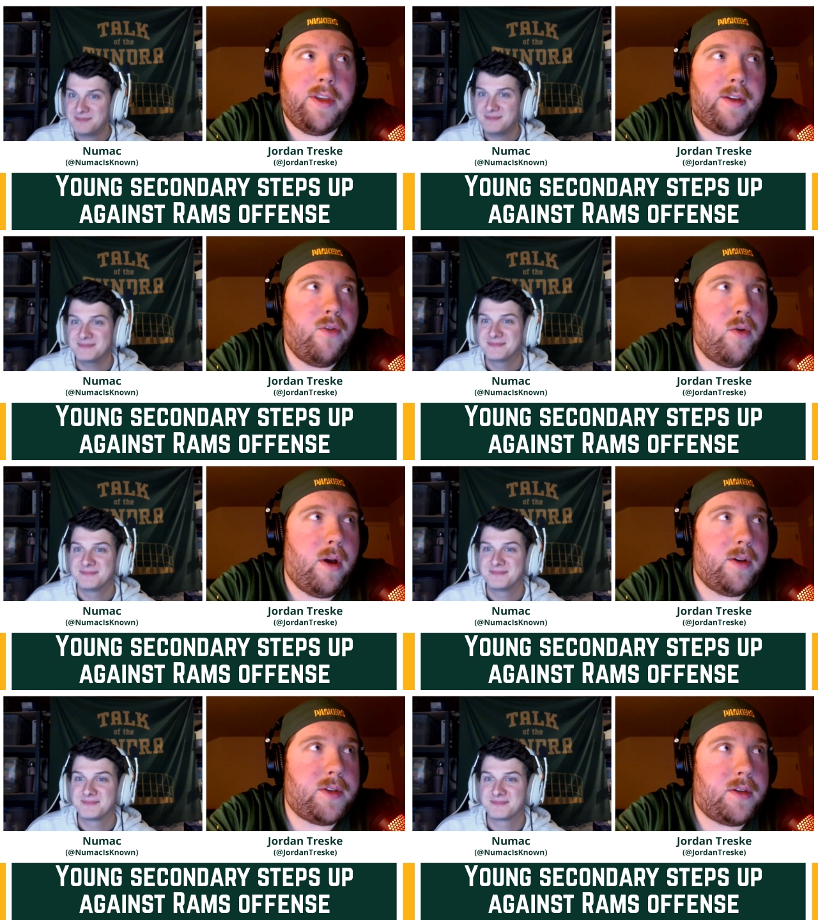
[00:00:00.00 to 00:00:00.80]
Speaker 1: to think of who
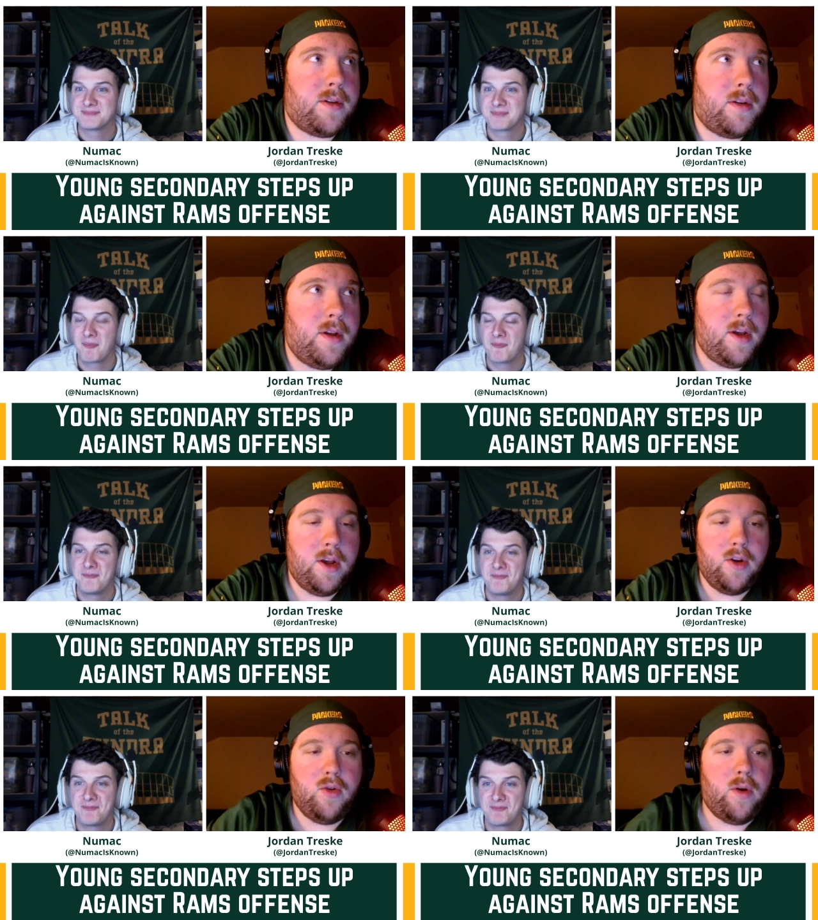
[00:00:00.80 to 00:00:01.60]
else,
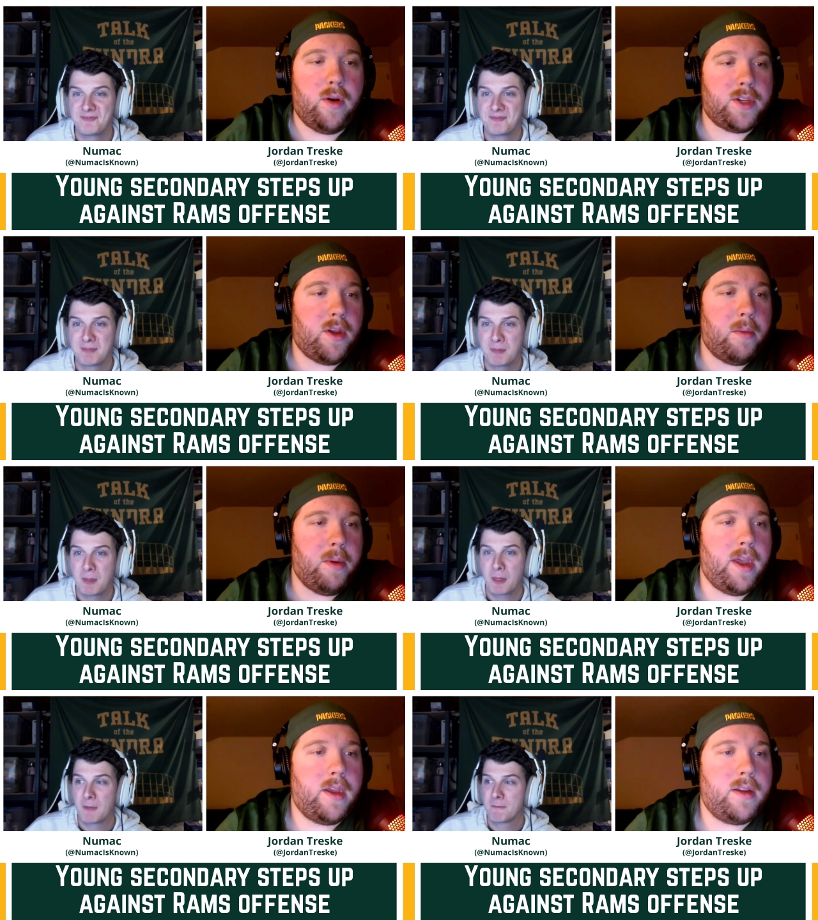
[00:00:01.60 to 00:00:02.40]
who else could
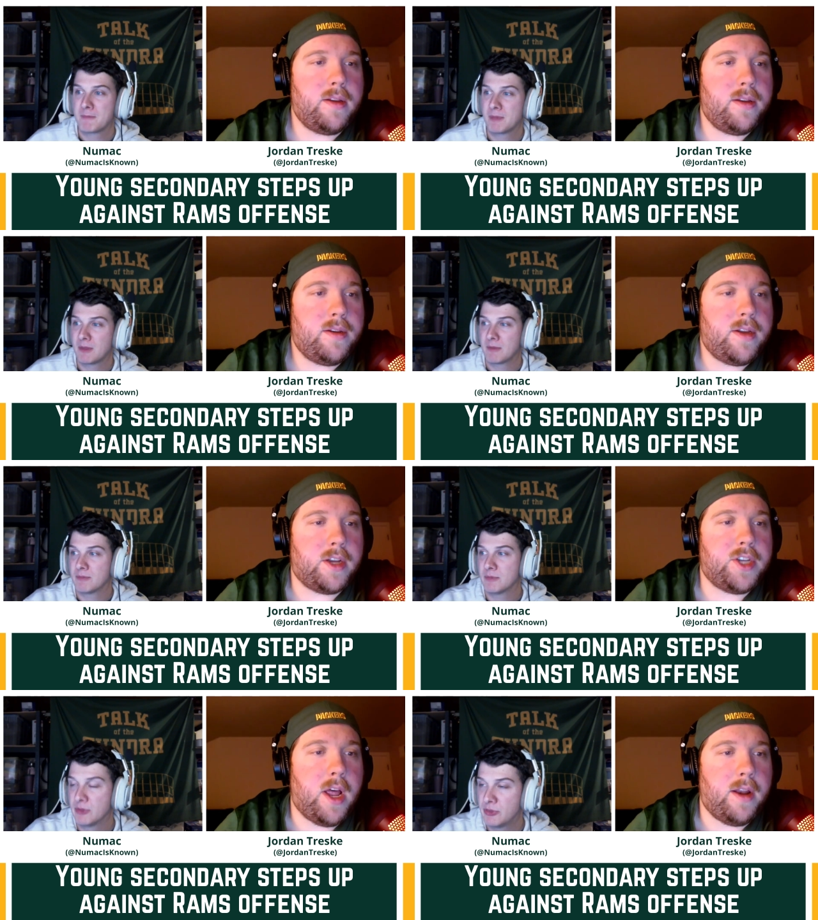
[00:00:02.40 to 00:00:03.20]
we
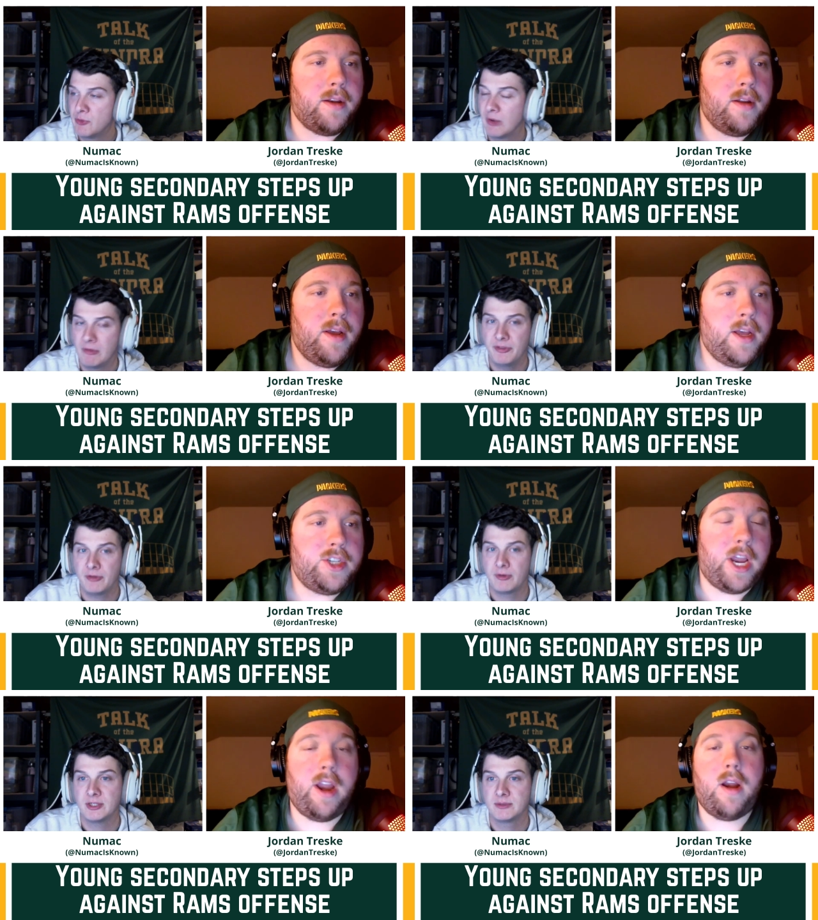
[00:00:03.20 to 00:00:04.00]
touch on?
Speaker 2: You want to move to the
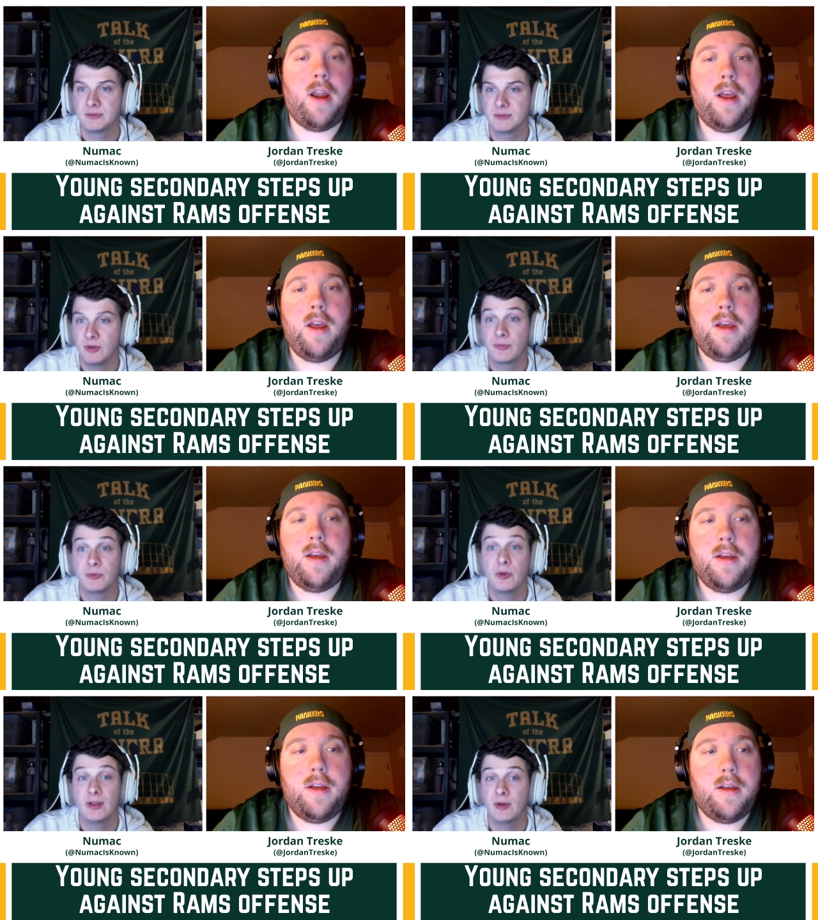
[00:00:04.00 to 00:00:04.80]
rush? Jaire, no,
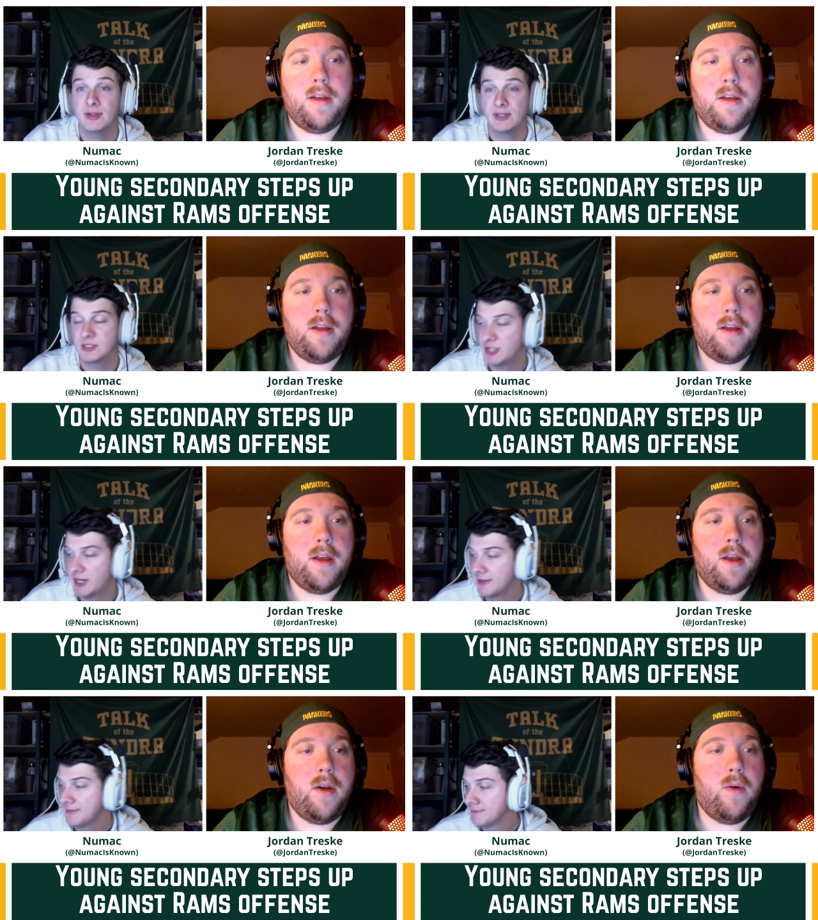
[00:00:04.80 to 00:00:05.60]
go ahead, go on, Don
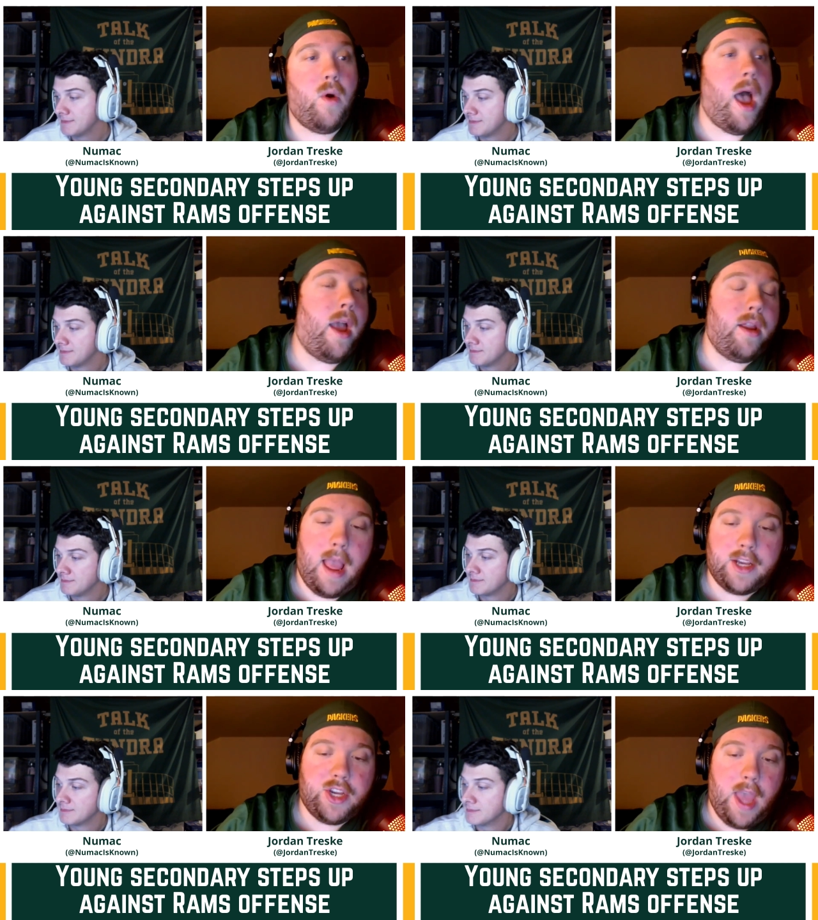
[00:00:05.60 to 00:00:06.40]
Jaire.
Speaker 1: Well, I,
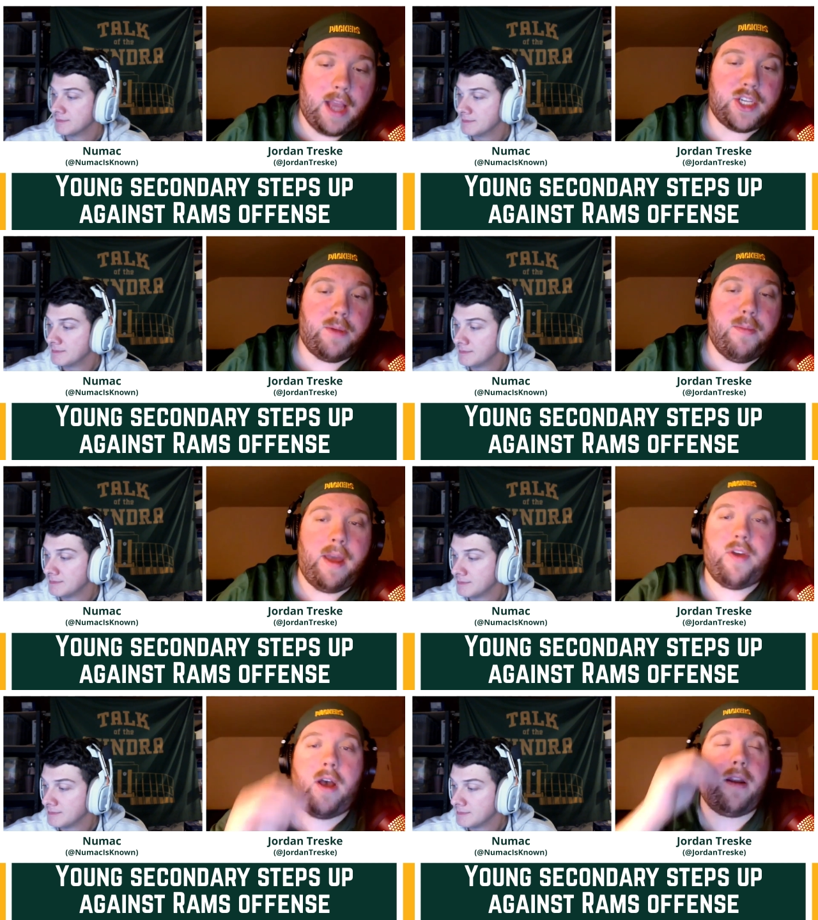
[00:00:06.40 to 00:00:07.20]
actually, actually,
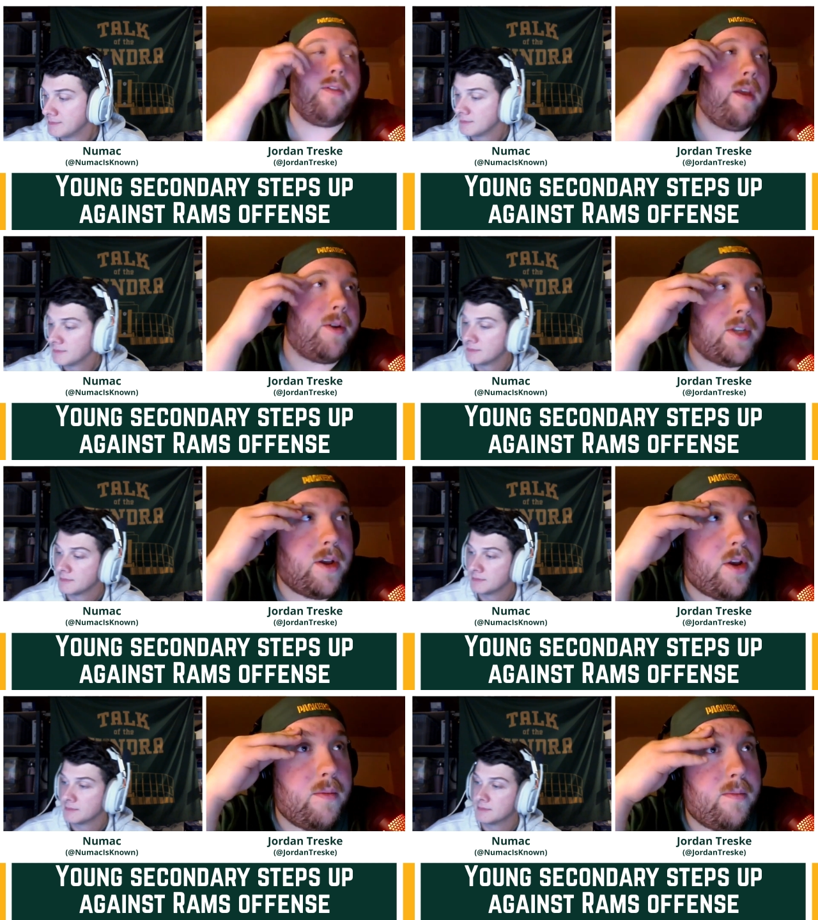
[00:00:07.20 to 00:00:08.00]
my thought there was
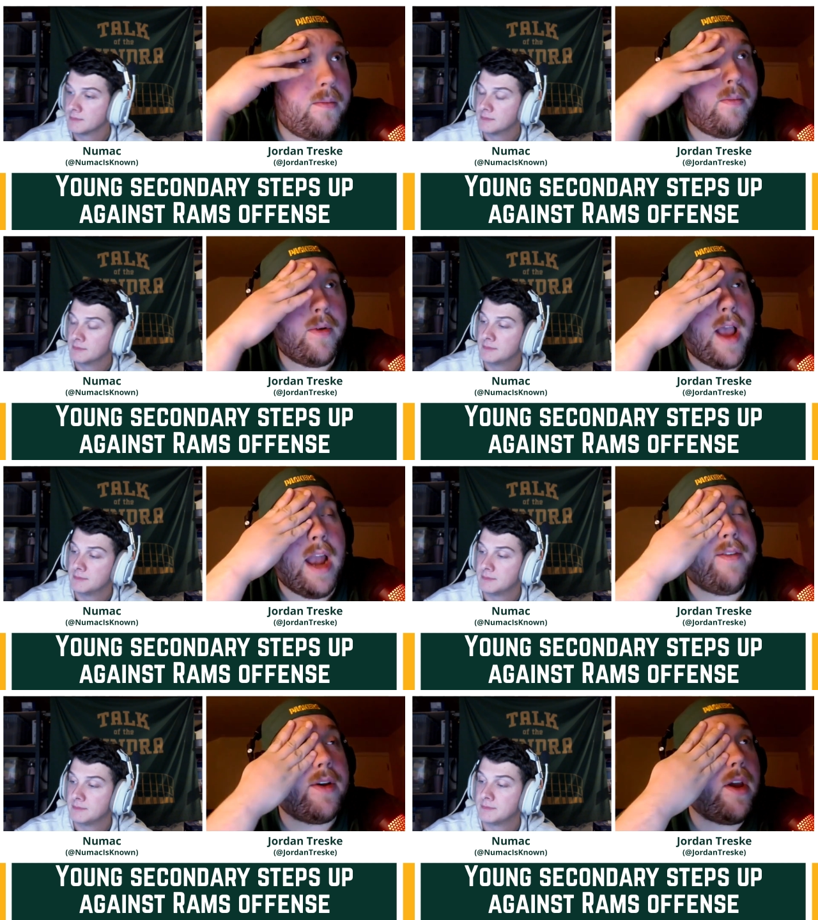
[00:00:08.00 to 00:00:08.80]
a
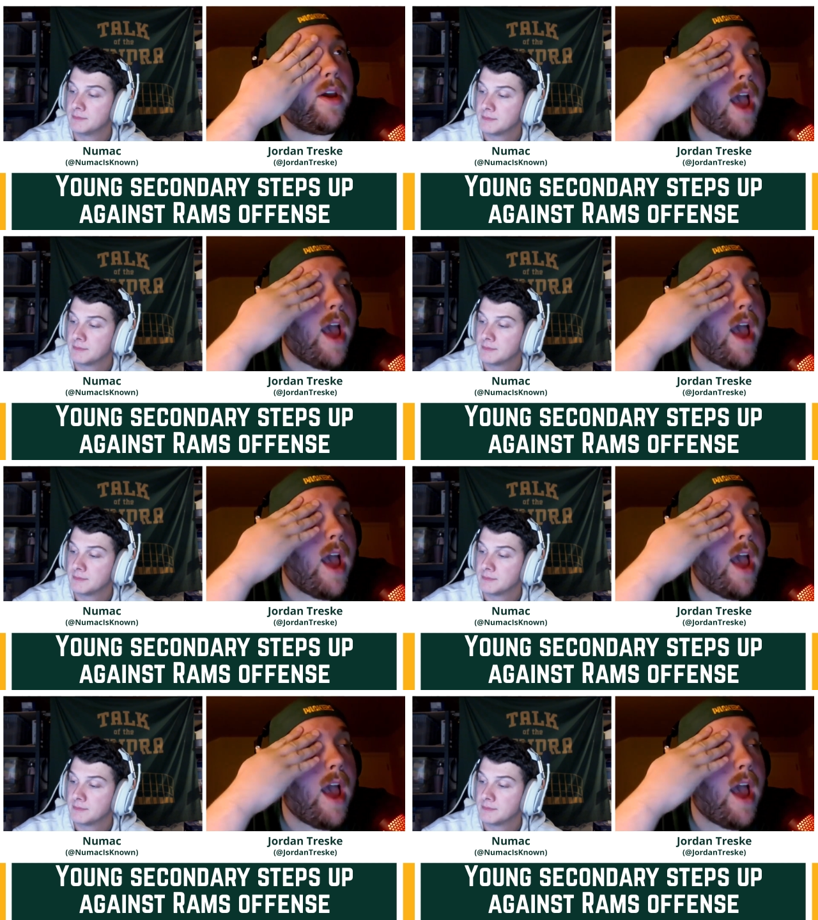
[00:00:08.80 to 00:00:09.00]
kind of a good